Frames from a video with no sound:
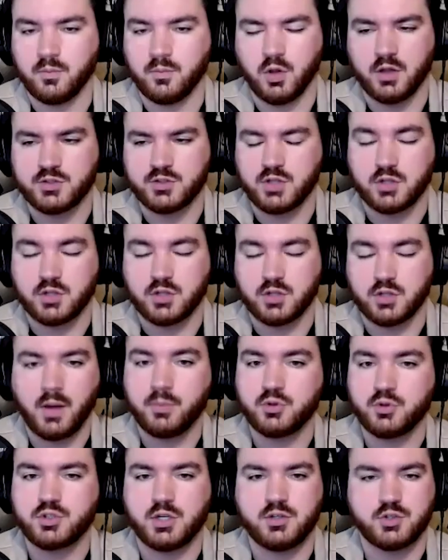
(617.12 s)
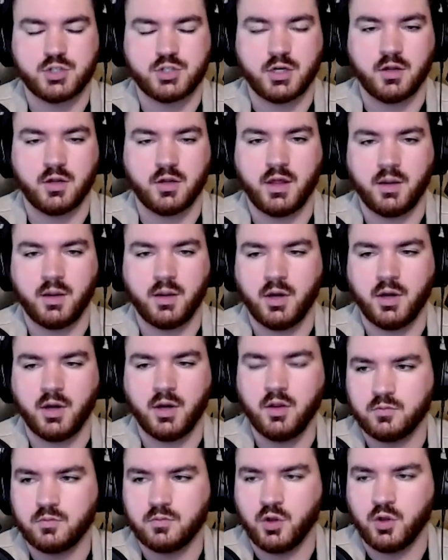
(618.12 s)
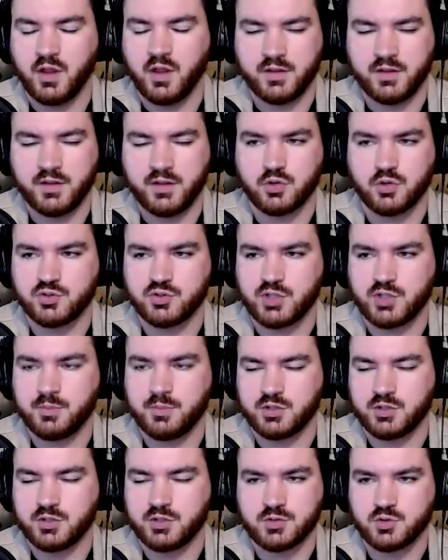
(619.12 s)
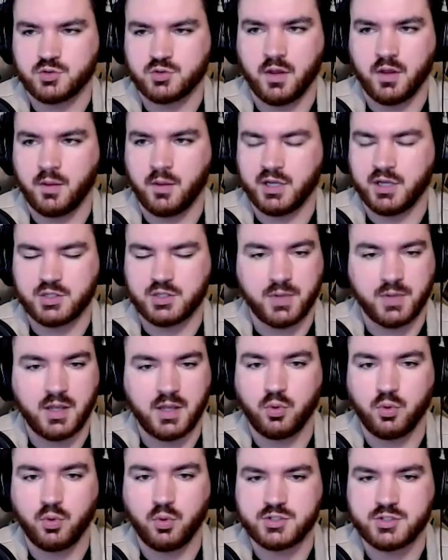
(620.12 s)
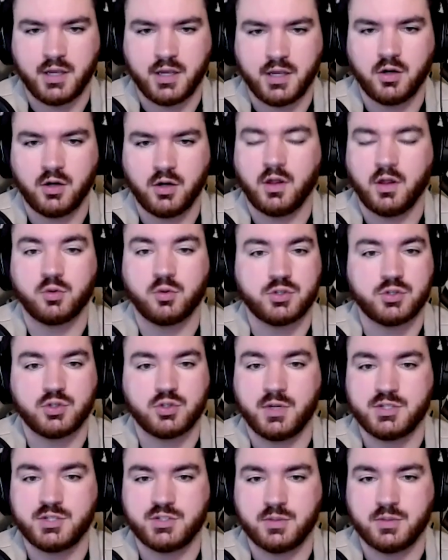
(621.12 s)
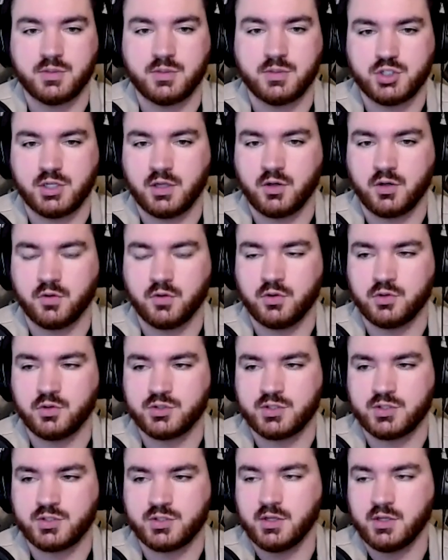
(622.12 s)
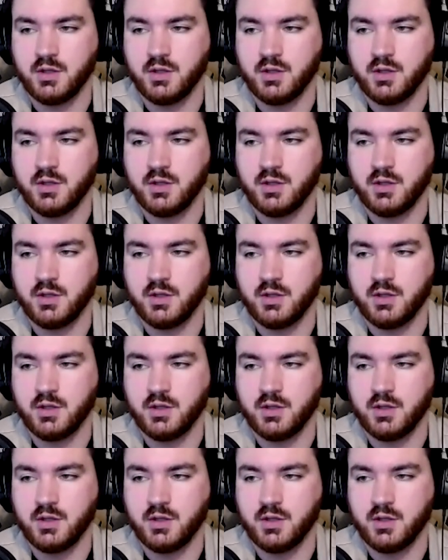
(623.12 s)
no, that's awesome. I appreciate you sharing that about, you know, that distro site, because it's one of the biggest pain points I hear, like doing so many C P G interviews is,